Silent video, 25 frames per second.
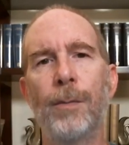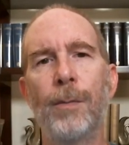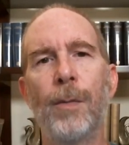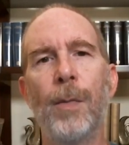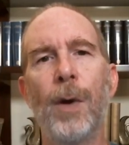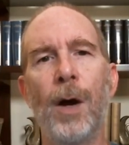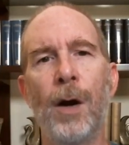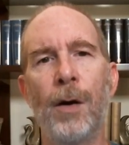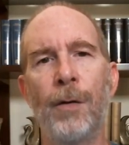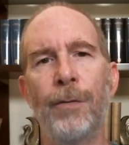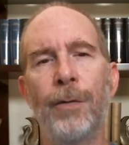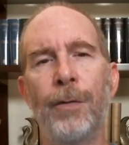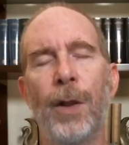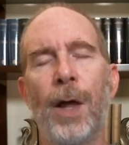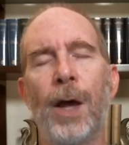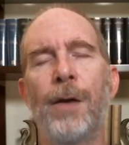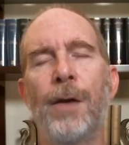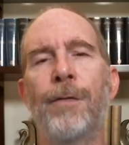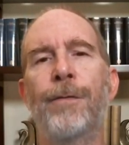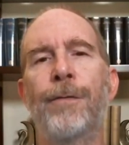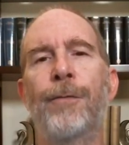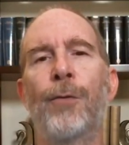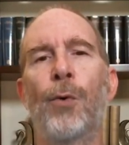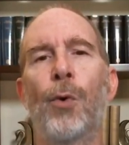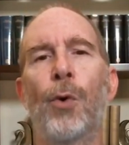of life
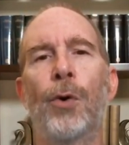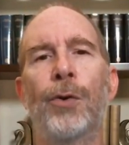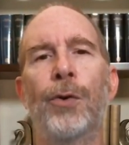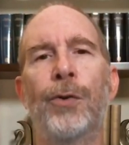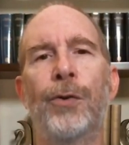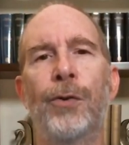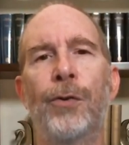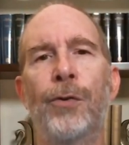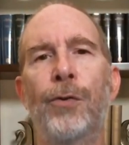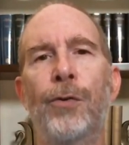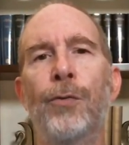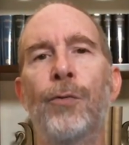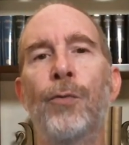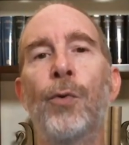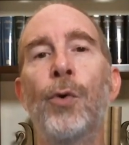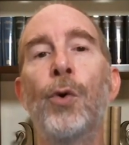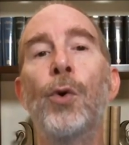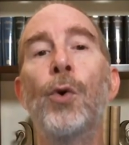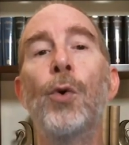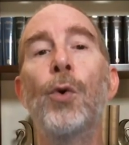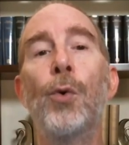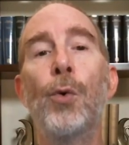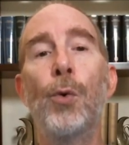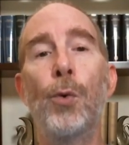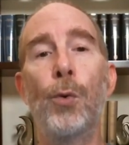force
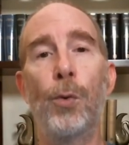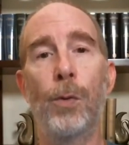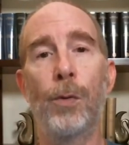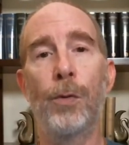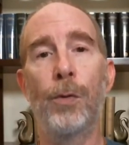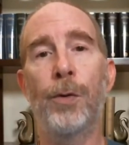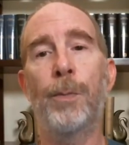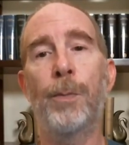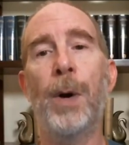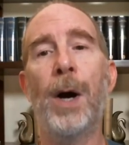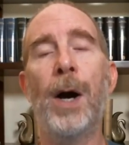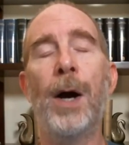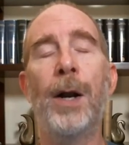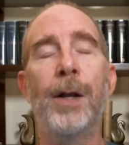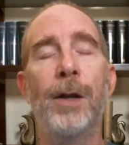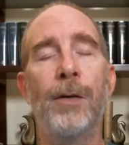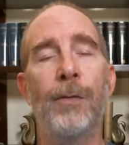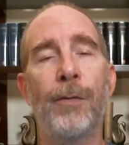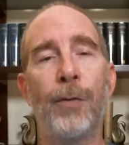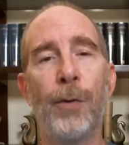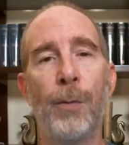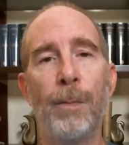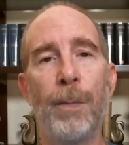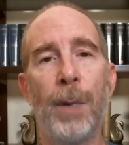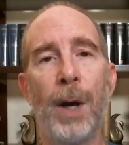through the body
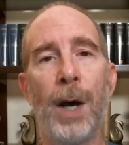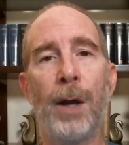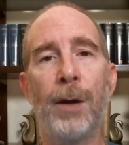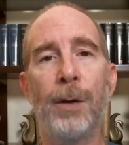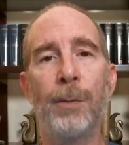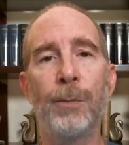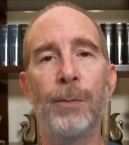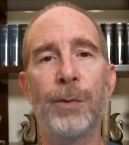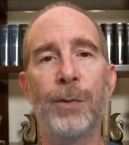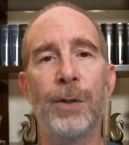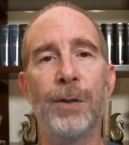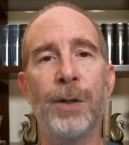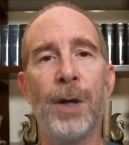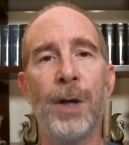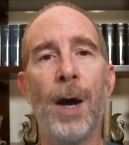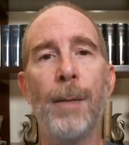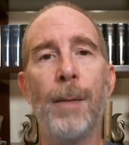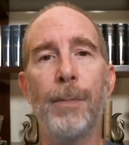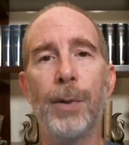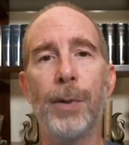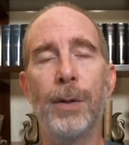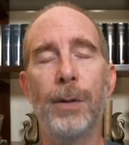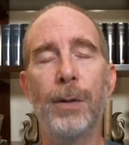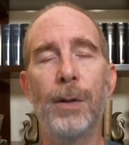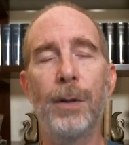from bottom to
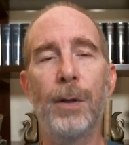top,